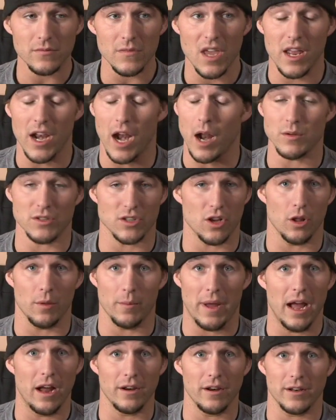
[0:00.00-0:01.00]
And I was all
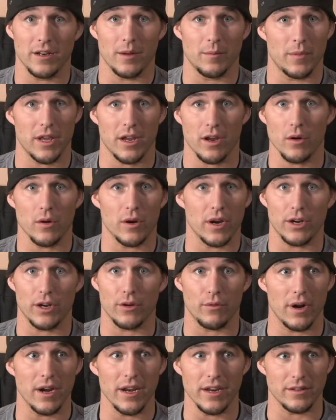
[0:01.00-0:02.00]
about it. I'm like, okay,
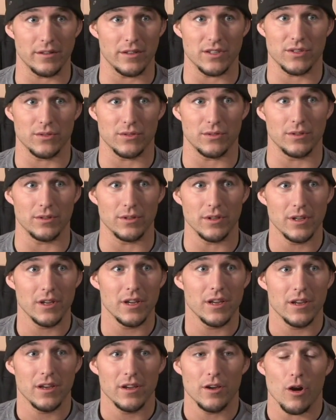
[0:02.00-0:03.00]
great. This will
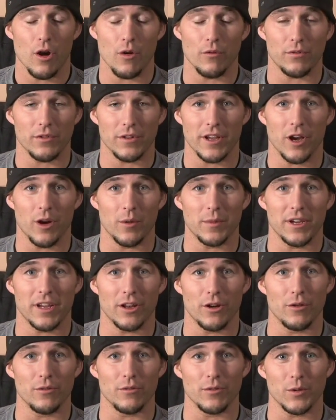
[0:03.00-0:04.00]
hopefully help me
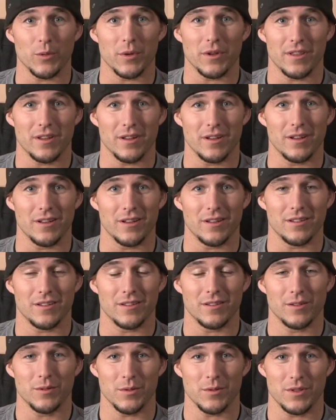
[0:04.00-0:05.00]
get over with the
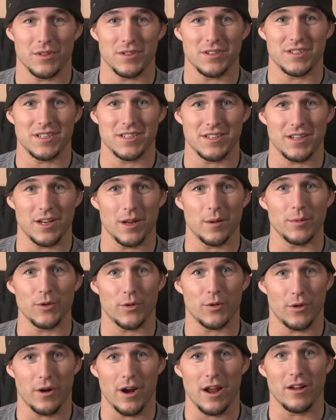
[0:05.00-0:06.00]

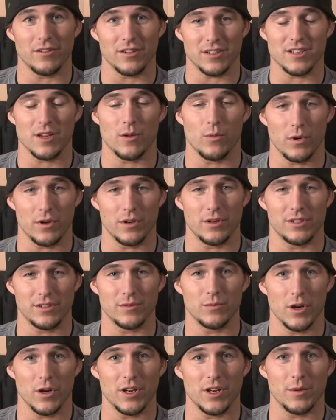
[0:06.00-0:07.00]
CZW crowd, because I
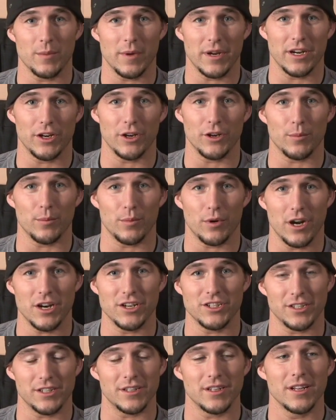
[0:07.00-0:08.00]
wanted to make a good
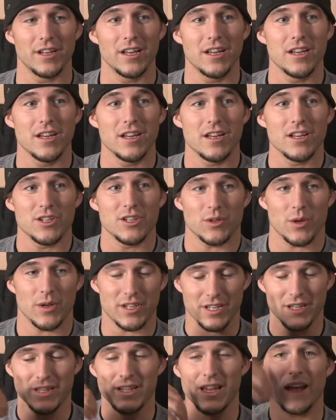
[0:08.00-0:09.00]
impression. So I
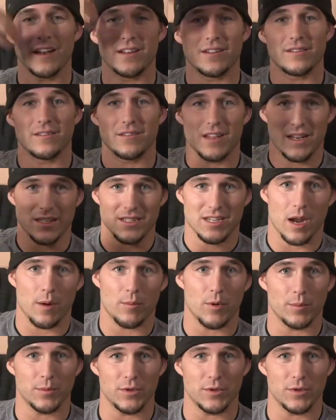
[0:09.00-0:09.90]
did that top rope